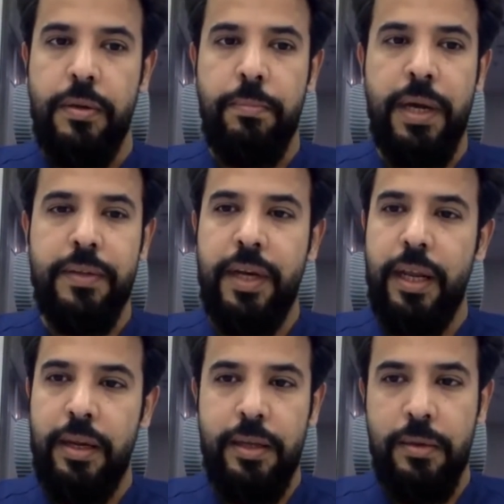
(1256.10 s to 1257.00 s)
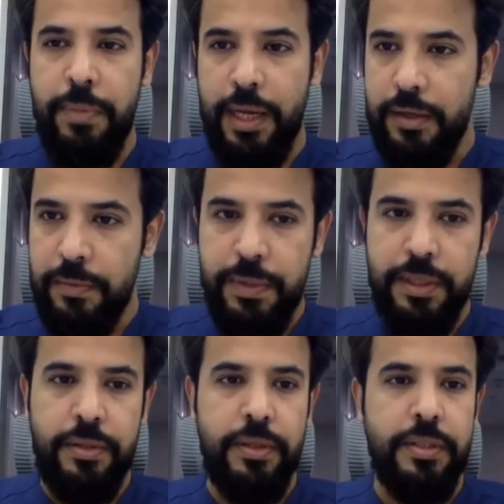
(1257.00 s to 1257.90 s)
By draining, by
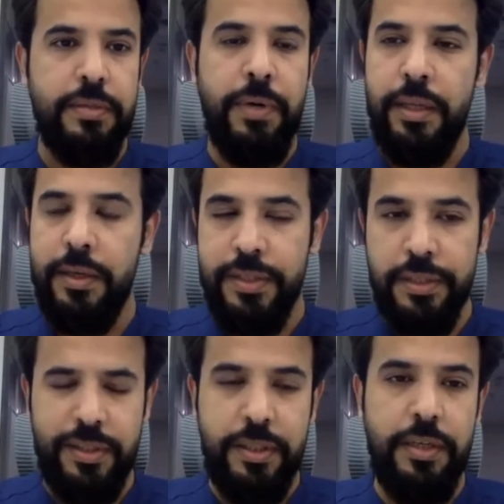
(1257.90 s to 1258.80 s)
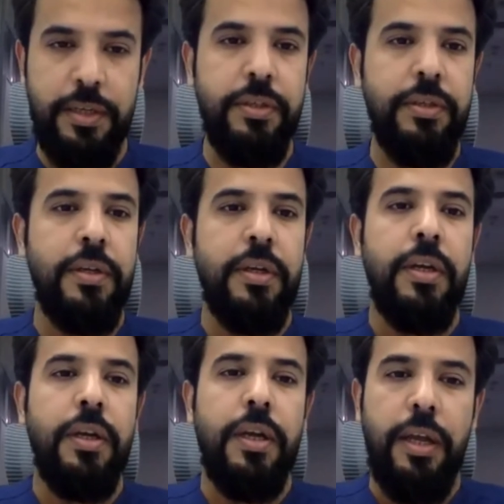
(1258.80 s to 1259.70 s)
antibiotics, by resuscitation,
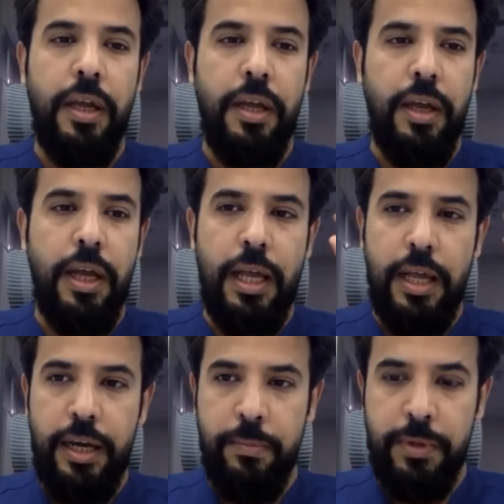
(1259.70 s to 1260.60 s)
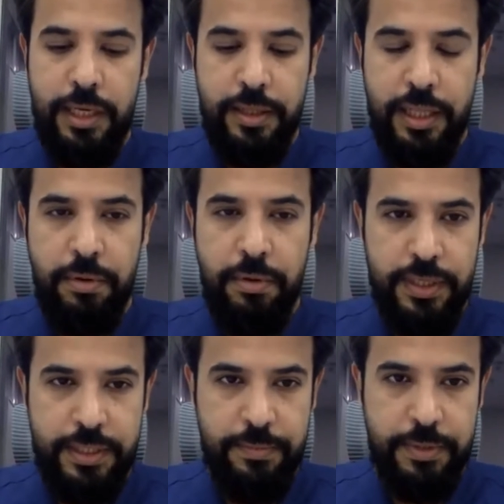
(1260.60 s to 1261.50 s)
any modality that
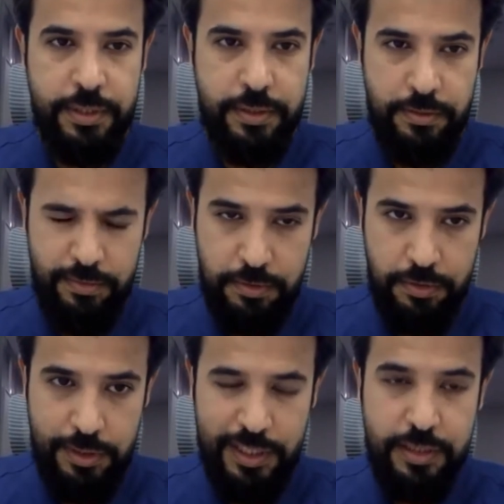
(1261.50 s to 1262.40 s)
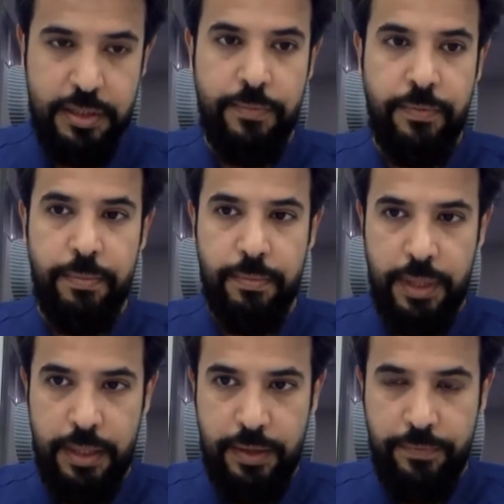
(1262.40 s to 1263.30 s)
prevents sepsis is
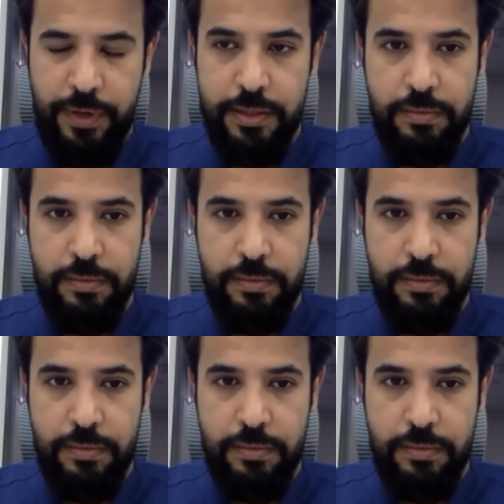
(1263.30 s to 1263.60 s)
the first